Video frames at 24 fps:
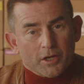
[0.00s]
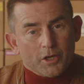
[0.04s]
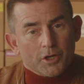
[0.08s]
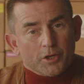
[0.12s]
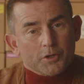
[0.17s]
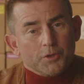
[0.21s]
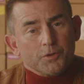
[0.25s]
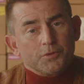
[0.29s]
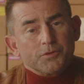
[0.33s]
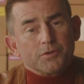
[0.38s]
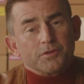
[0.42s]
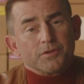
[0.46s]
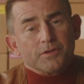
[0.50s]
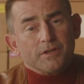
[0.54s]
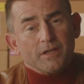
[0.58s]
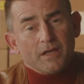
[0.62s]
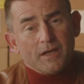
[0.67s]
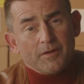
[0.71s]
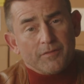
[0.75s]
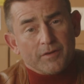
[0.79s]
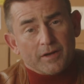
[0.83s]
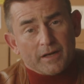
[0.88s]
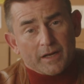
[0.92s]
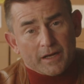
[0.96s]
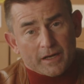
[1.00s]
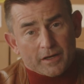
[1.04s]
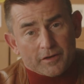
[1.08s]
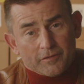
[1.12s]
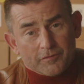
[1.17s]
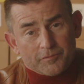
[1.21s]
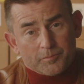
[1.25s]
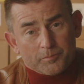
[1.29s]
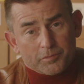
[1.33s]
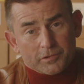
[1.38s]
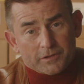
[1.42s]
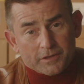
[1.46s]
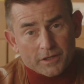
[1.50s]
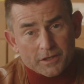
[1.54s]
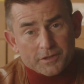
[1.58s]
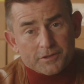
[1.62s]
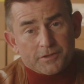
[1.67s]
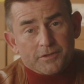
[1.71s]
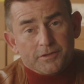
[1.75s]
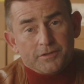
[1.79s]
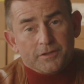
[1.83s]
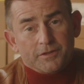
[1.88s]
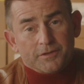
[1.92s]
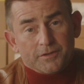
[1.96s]
You should never have
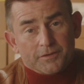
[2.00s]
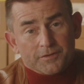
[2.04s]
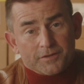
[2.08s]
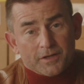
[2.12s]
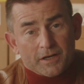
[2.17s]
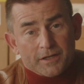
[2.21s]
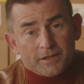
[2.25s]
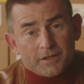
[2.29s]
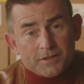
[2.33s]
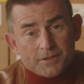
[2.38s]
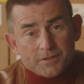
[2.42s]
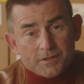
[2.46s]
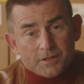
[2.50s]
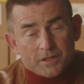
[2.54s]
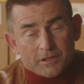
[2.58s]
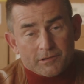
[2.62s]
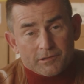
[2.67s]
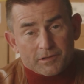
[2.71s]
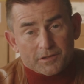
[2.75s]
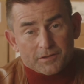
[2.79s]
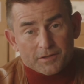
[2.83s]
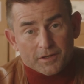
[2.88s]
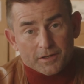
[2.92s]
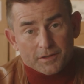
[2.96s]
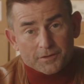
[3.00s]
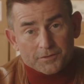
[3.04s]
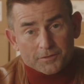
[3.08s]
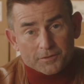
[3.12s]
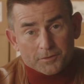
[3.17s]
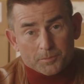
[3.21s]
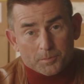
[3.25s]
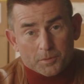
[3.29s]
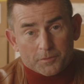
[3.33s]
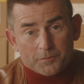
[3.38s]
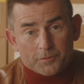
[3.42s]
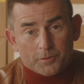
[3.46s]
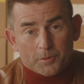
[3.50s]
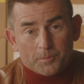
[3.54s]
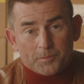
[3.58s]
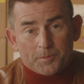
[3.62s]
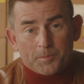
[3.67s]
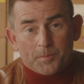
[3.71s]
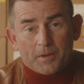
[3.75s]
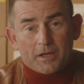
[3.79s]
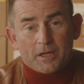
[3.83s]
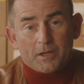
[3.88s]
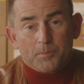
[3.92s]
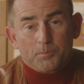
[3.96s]
production and design engineering tasks
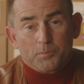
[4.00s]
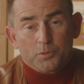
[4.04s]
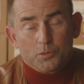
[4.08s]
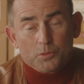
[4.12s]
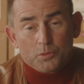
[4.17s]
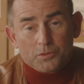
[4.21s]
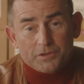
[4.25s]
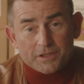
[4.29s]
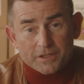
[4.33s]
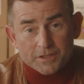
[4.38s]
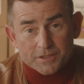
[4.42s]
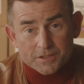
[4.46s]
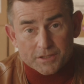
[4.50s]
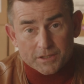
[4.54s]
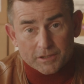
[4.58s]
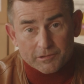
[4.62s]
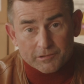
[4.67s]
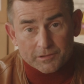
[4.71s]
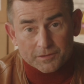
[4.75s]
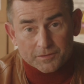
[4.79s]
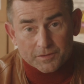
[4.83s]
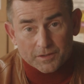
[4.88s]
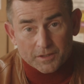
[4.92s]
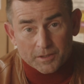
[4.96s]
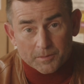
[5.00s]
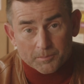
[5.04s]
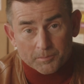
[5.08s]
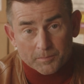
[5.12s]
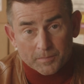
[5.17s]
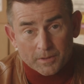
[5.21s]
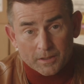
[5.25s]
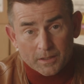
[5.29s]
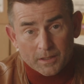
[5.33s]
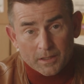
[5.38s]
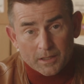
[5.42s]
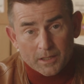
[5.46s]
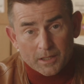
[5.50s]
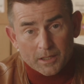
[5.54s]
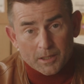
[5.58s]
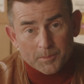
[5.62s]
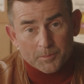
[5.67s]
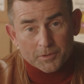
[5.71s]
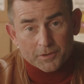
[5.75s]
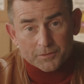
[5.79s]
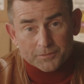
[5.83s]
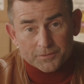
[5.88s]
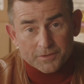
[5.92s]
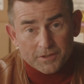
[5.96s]
performed by a pooled engineering team,
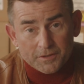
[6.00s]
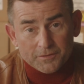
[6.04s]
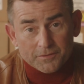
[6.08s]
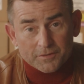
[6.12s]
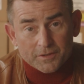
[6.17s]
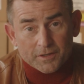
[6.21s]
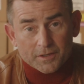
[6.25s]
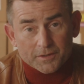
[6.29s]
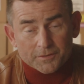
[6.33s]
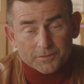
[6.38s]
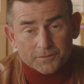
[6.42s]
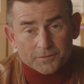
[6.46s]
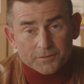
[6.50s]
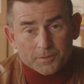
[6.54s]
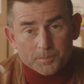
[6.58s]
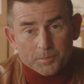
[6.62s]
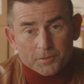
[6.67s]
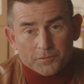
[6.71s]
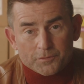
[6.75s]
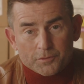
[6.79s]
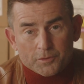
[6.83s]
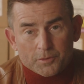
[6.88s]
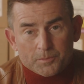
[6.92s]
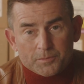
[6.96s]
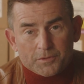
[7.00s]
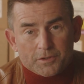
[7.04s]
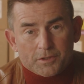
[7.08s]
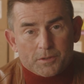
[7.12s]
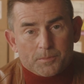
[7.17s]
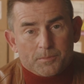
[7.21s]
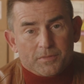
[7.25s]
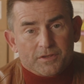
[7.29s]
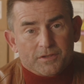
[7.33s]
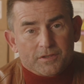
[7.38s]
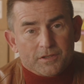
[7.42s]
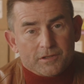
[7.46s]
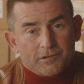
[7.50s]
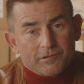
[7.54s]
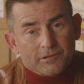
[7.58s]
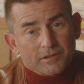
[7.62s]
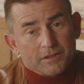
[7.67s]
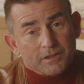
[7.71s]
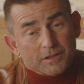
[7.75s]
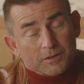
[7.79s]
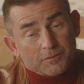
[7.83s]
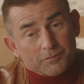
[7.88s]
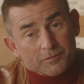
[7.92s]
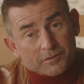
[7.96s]
because these tasks are performed at a
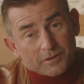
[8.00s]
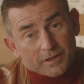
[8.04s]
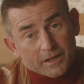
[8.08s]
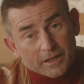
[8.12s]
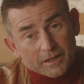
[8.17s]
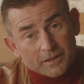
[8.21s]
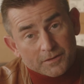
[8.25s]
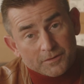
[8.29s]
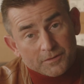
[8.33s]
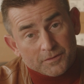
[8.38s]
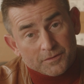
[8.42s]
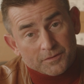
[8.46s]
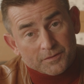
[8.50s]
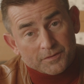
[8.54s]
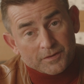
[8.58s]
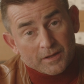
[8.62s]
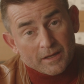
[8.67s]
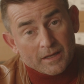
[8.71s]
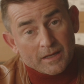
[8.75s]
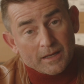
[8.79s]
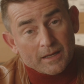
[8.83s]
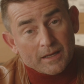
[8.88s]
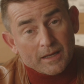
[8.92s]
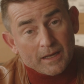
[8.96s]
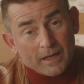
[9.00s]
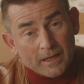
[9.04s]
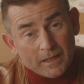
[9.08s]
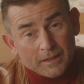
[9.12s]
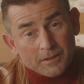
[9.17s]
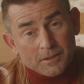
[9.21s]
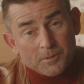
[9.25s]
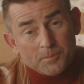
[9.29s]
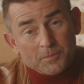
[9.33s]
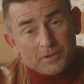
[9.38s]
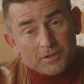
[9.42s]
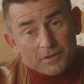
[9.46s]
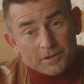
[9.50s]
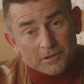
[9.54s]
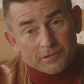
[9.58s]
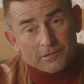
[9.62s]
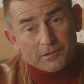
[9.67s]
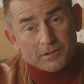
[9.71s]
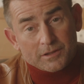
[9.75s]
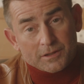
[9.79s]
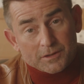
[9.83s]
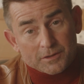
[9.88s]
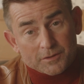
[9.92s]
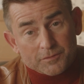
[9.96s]
materially different cadence and a
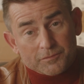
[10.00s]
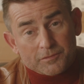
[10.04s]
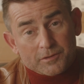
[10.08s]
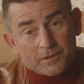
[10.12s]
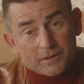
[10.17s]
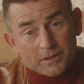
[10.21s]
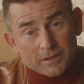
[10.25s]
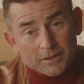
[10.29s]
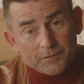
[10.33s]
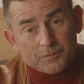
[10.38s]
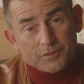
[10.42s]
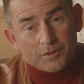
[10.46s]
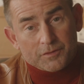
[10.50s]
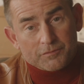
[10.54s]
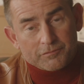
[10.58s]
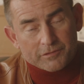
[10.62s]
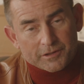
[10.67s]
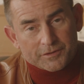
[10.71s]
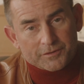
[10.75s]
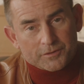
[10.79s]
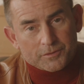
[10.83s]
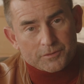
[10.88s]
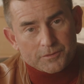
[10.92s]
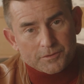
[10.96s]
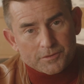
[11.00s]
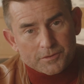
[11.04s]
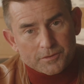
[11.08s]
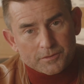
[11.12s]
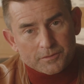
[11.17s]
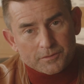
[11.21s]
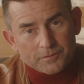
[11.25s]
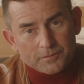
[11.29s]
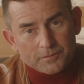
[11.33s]
materially different level of resolution.